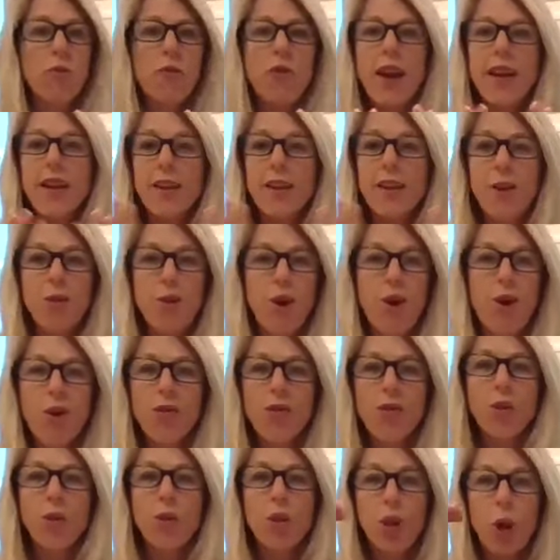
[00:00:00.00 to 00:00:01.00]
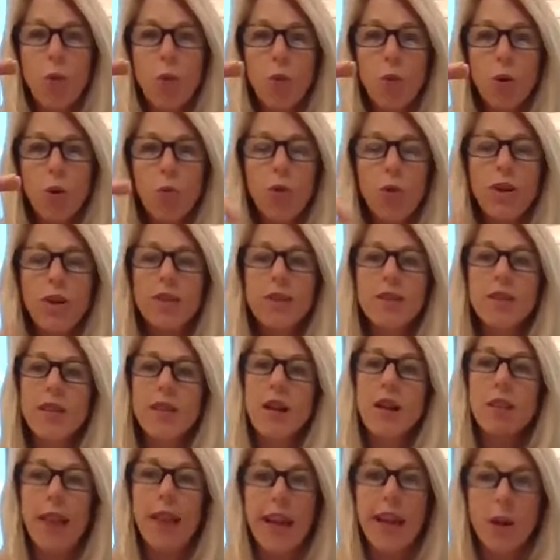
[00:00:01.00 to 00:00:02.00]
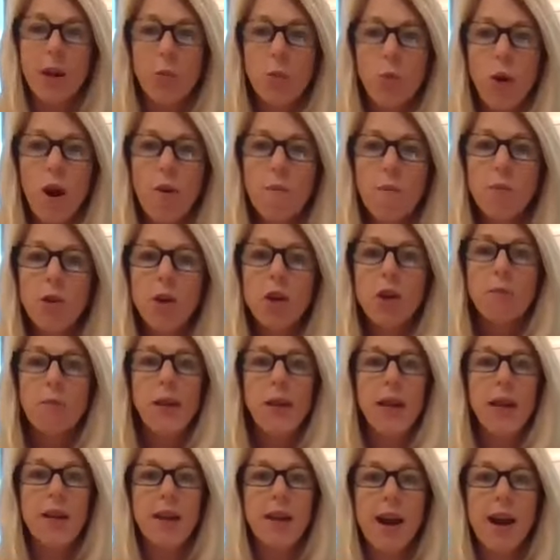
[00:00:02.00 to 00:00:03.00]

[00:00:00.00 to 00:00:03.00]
find out all the lower ones. A light rum could be an